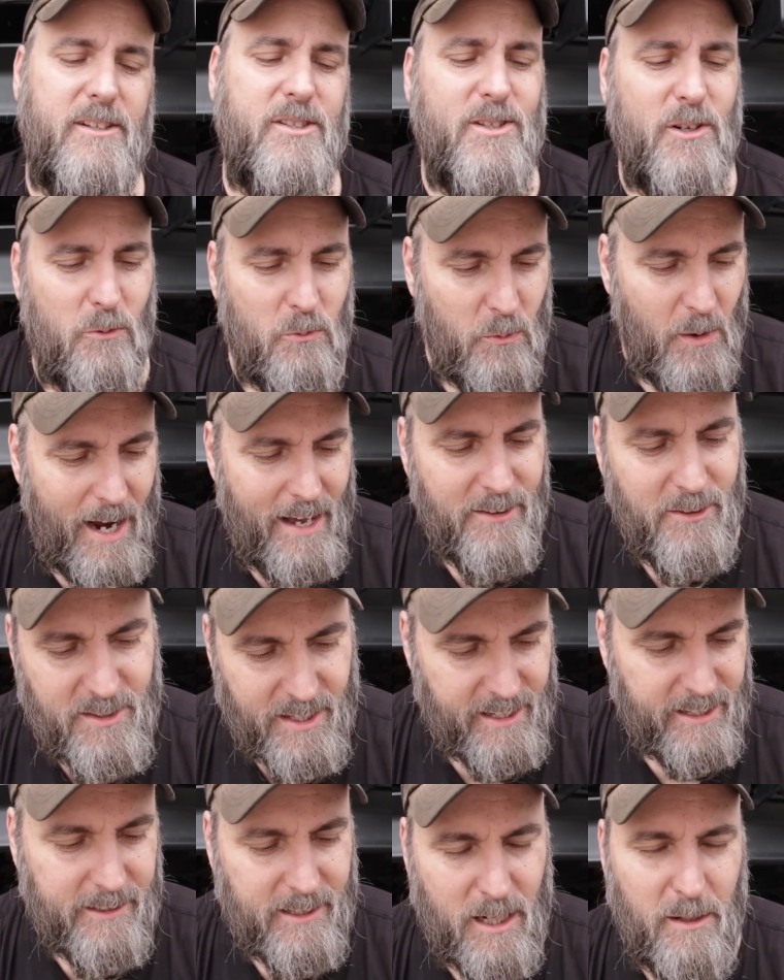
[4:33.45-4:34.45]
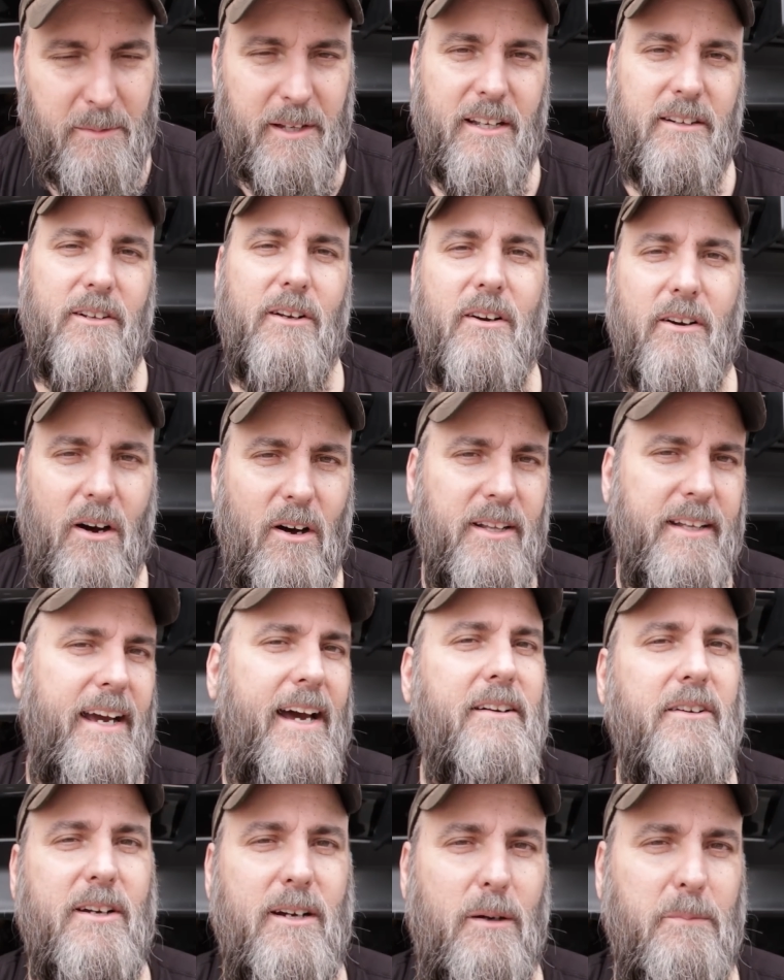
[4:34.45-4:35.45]
So rather than coming and calling
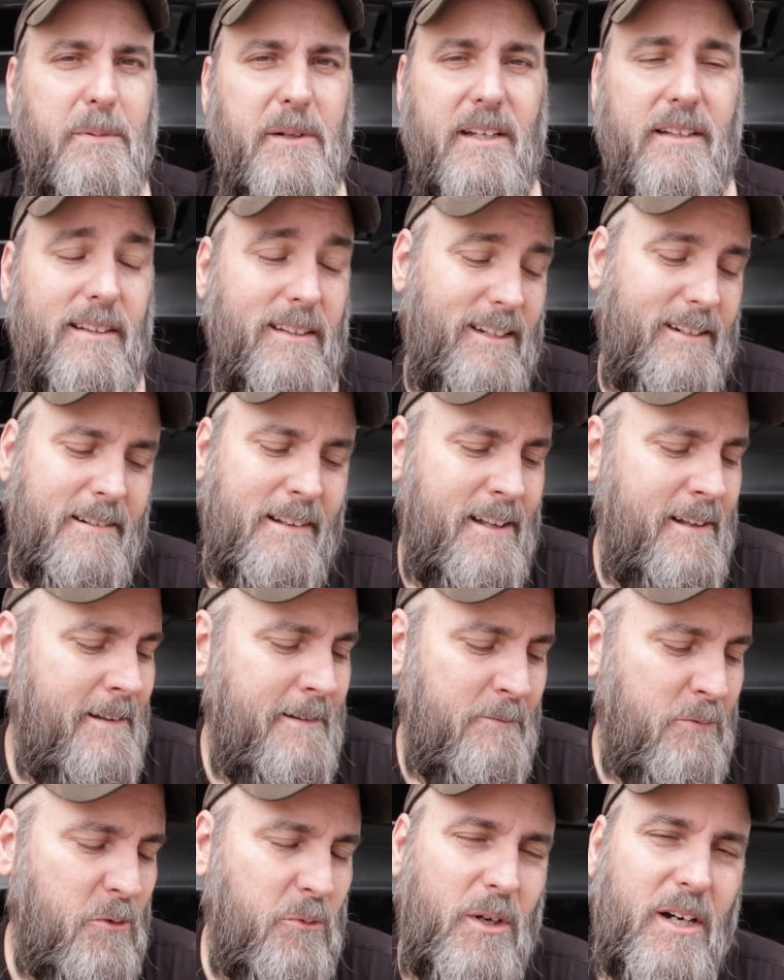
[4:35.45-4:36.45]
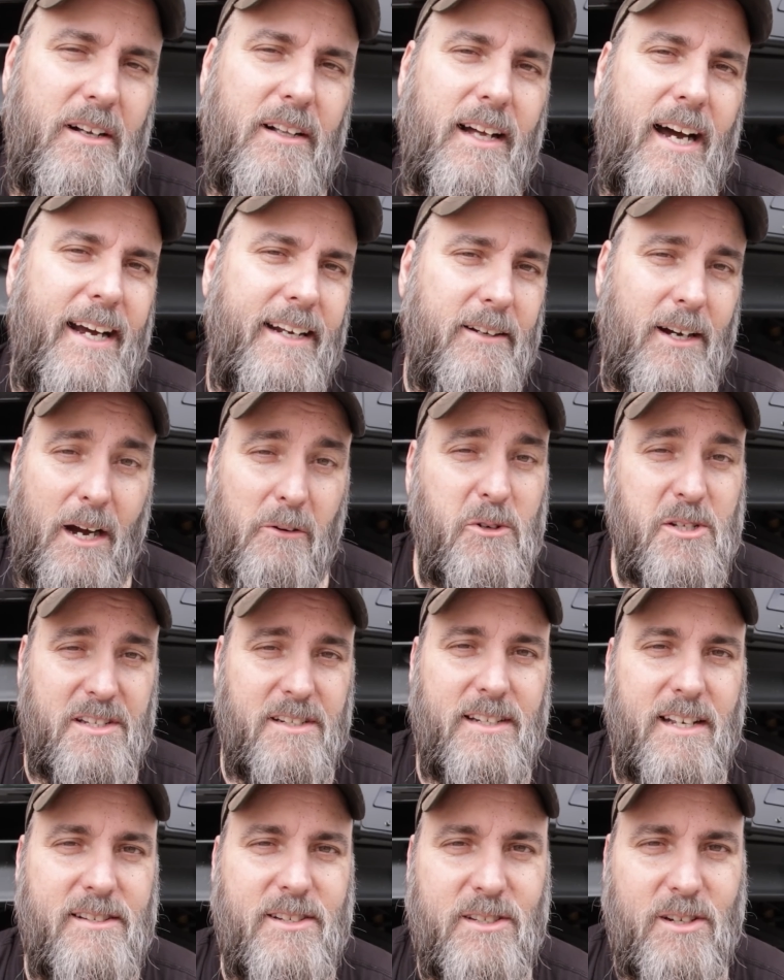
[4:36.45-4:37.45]
out a company that, well, I, I
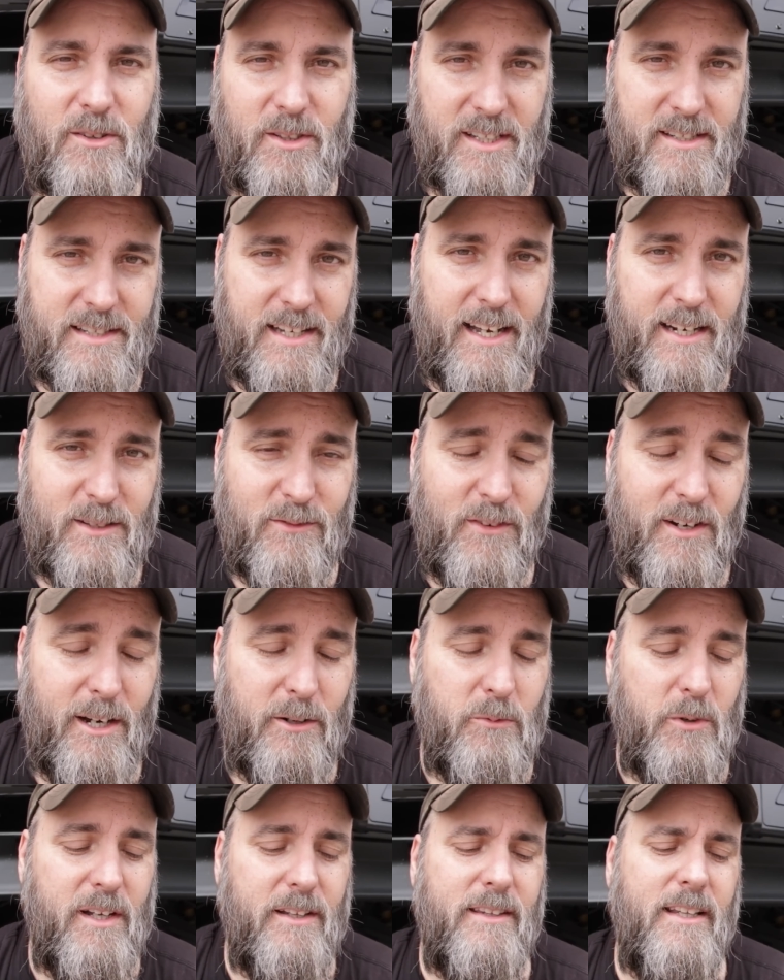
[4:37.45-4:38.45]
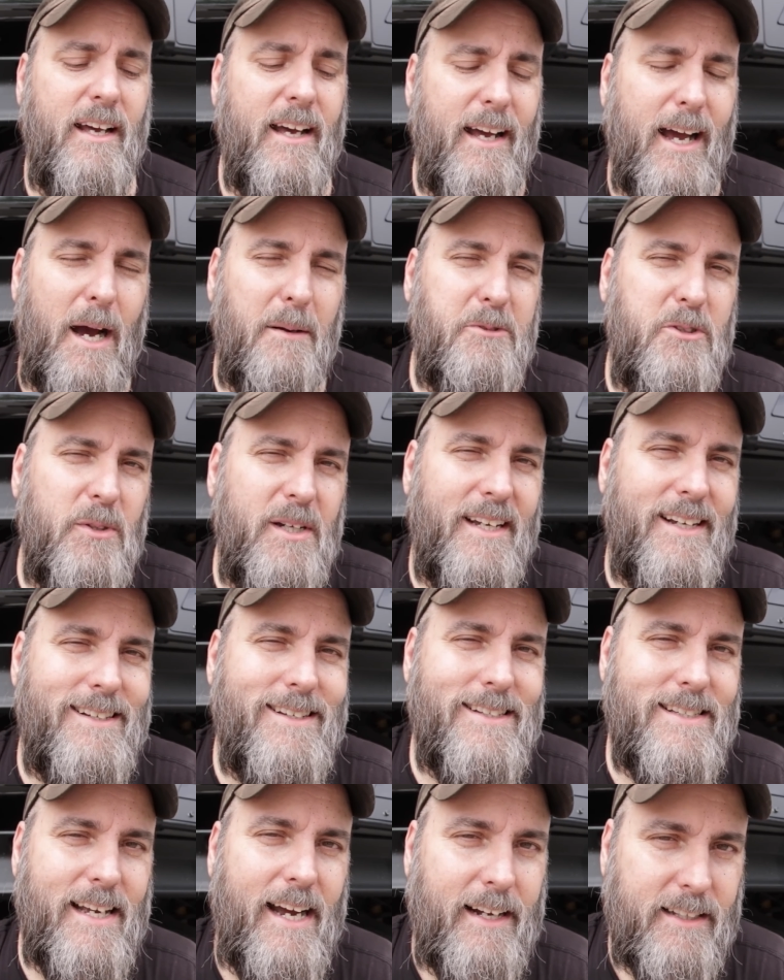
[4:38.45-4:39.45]
wasn't necessarily satisfied with, I'm doing
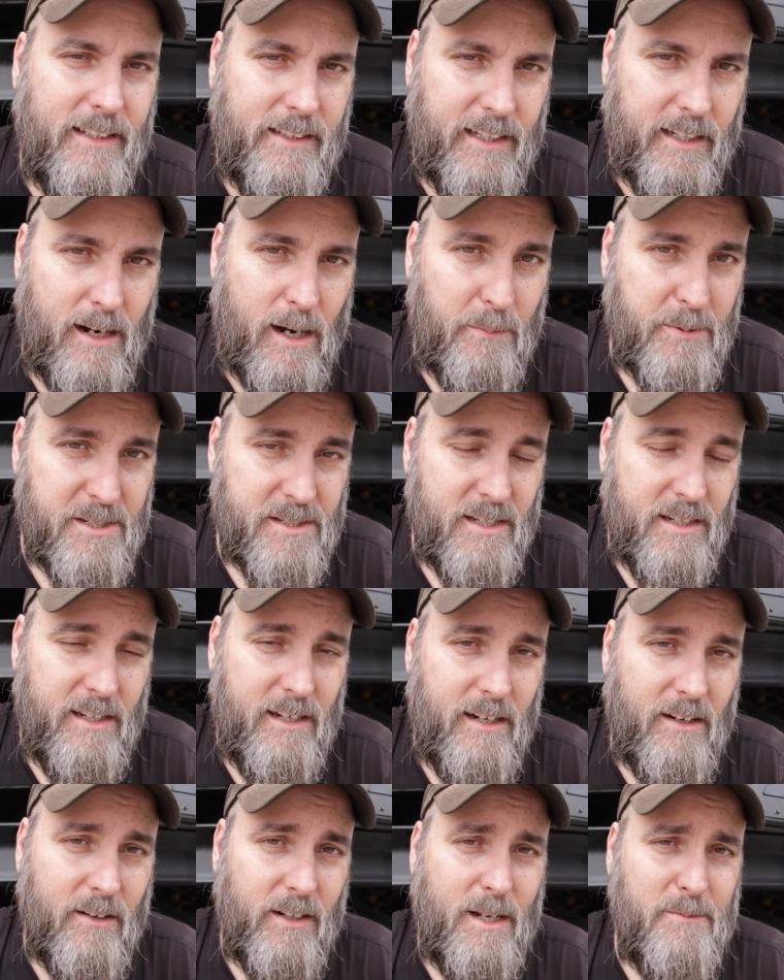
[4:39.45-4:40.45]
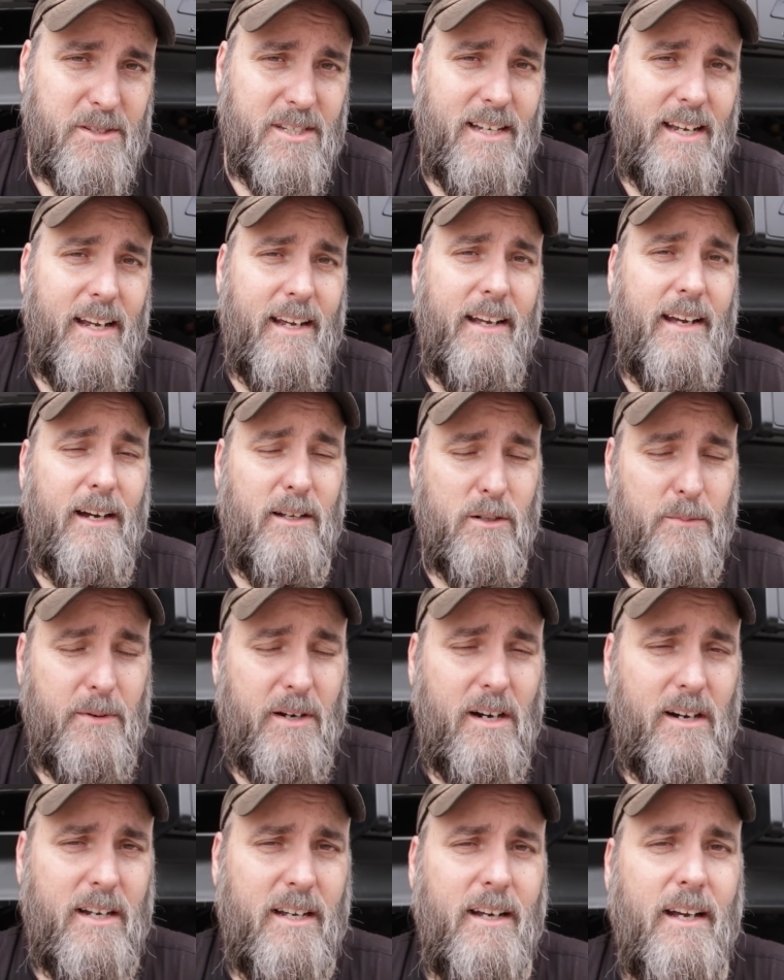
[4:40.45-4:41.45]
exactly the opposite here, and I'm saying,
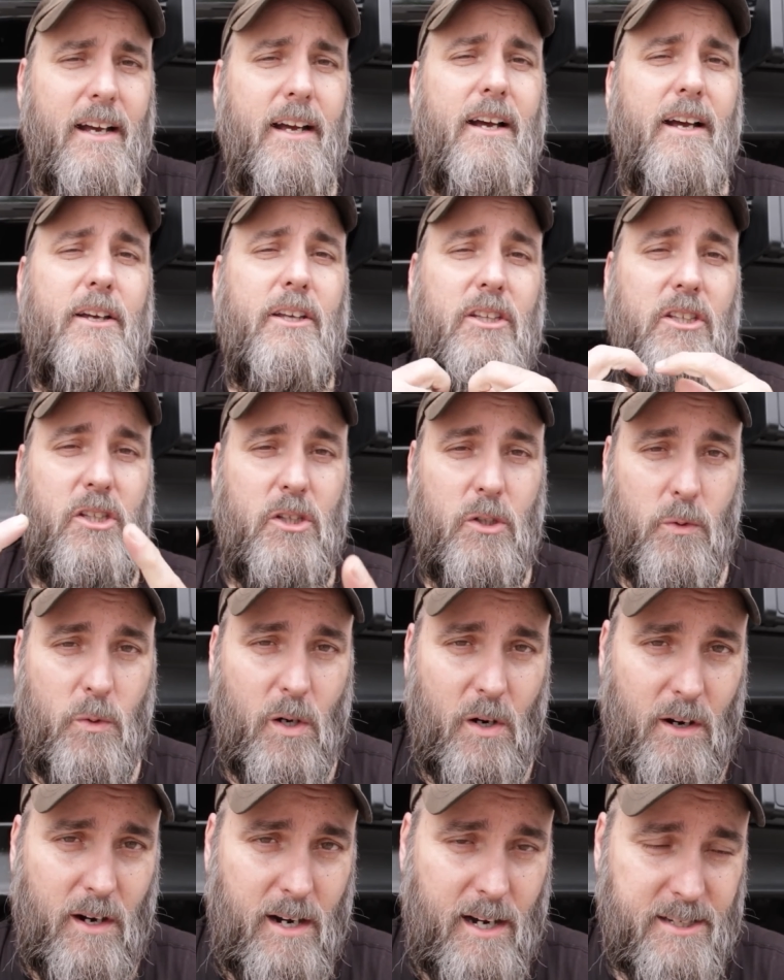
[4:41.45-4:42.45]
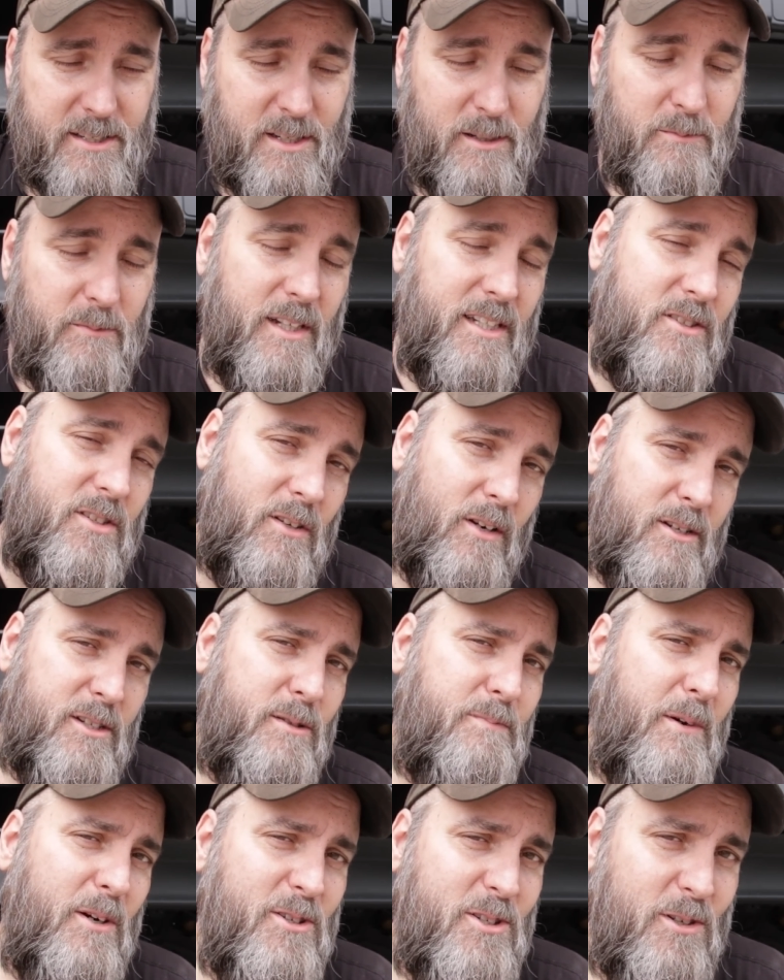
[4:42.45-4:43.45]
Edelbrock, you are awesome. And so I
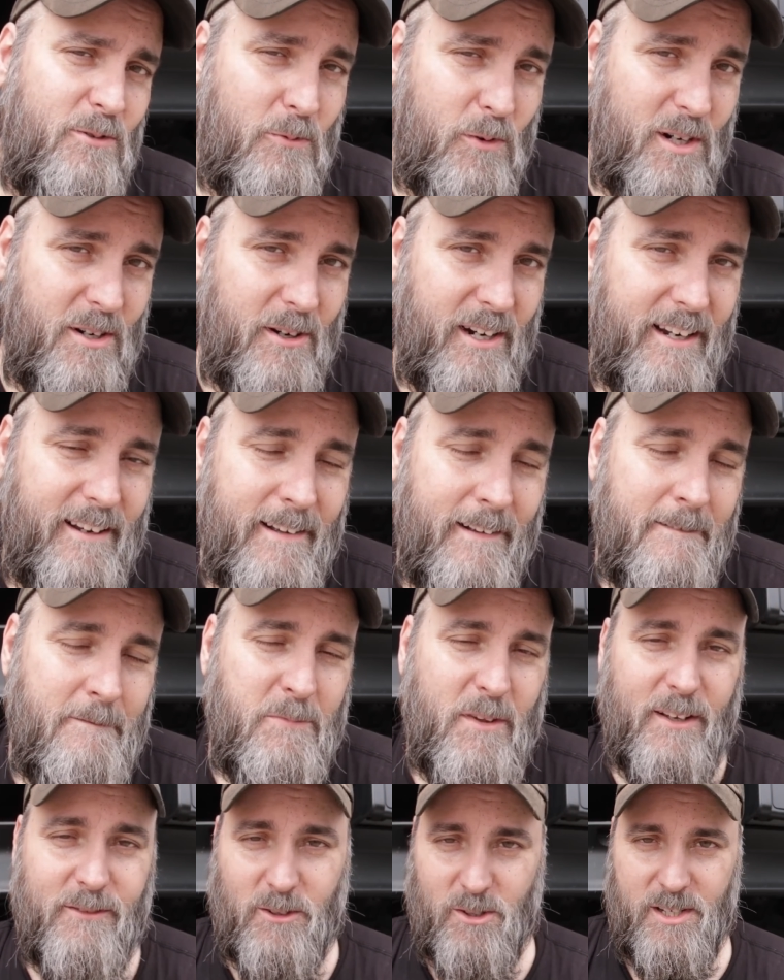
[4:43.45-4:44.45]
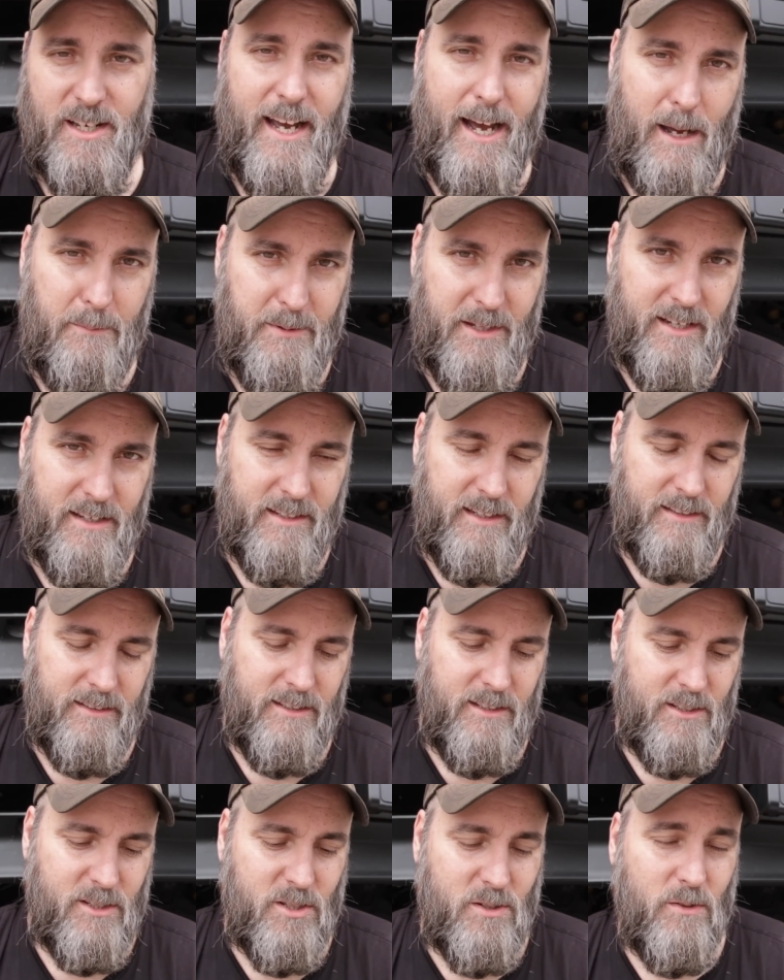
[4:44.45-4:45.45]
suppose you're wondering if there's a happy ending
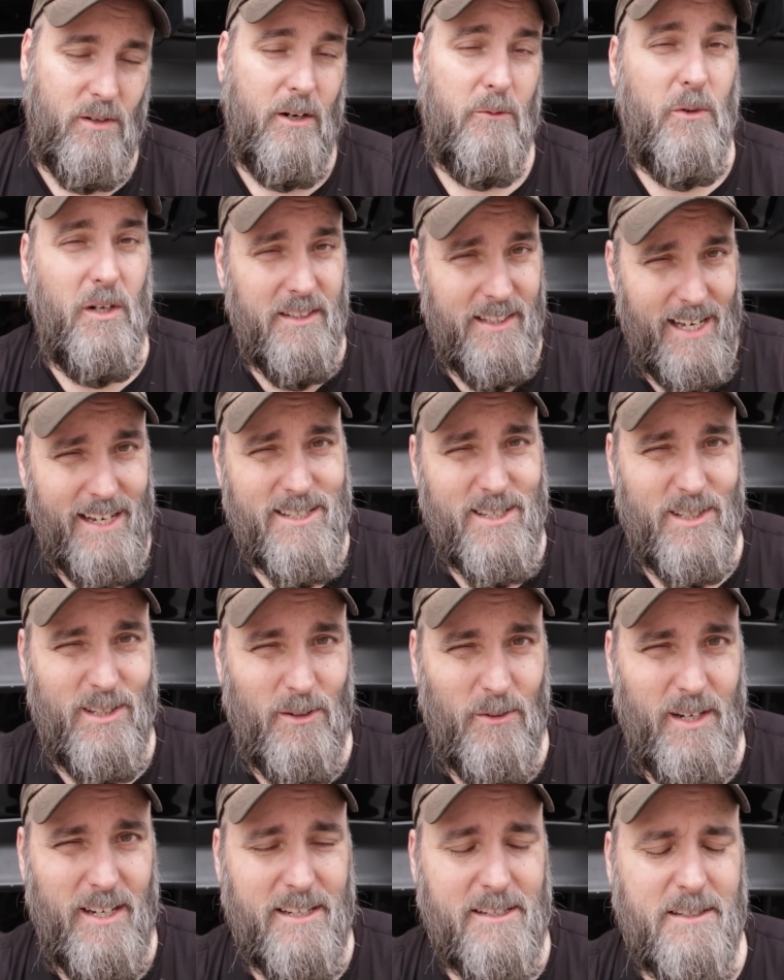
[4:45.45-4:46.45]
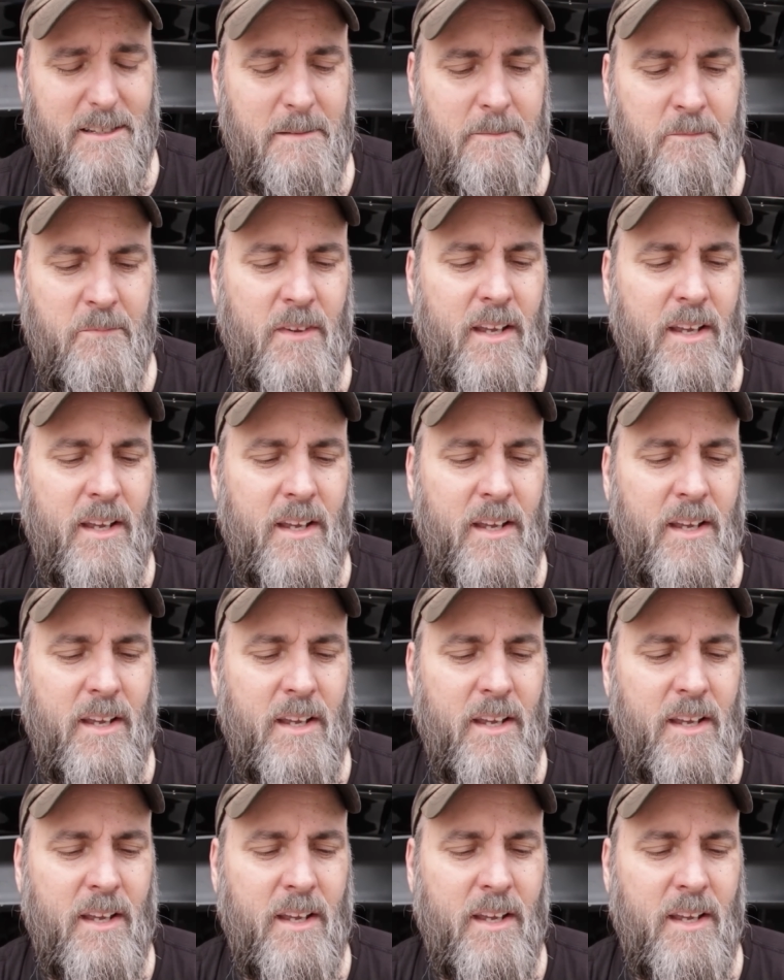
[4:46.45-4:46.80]
to this story. Well, yes, there is.